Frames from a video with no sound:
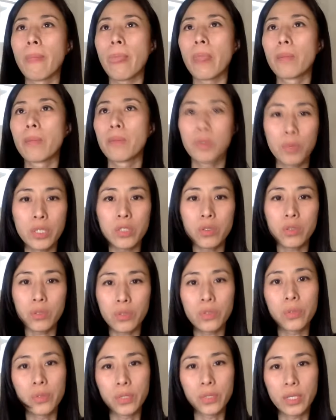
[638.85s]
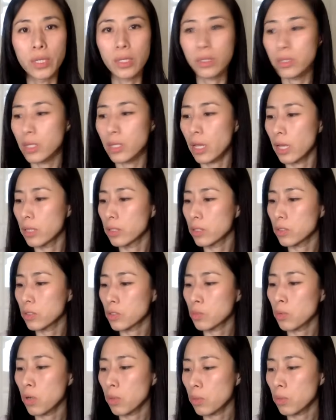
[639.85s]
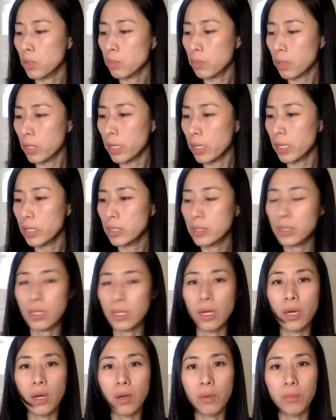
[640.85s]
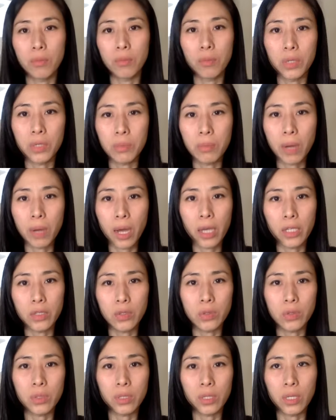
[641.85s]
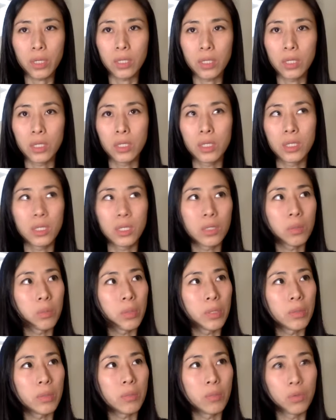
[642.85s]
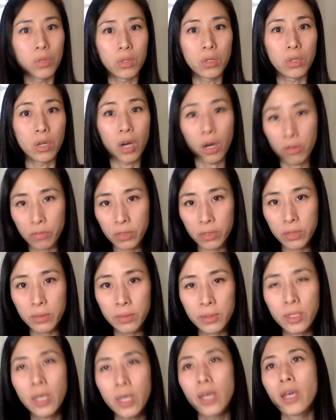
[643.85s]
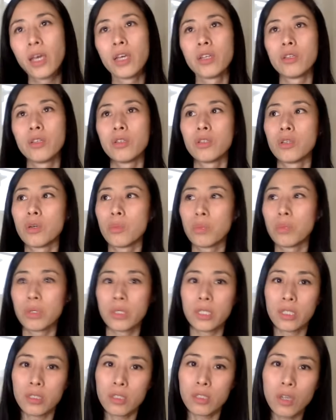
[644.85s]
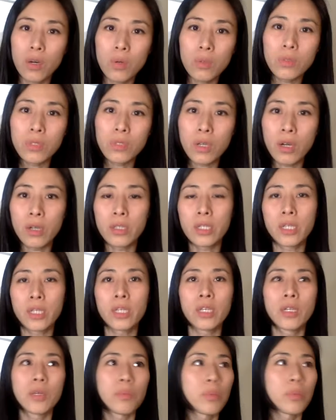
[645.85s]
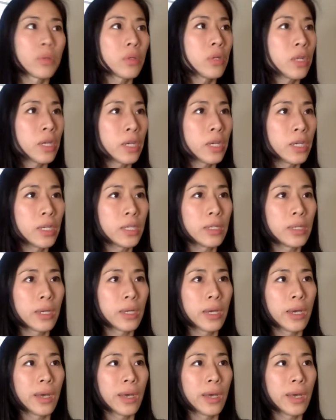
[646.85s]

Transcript: but we do use it. And the smaller plate, we might use it a little bit more often. You know, putting toast on it, putting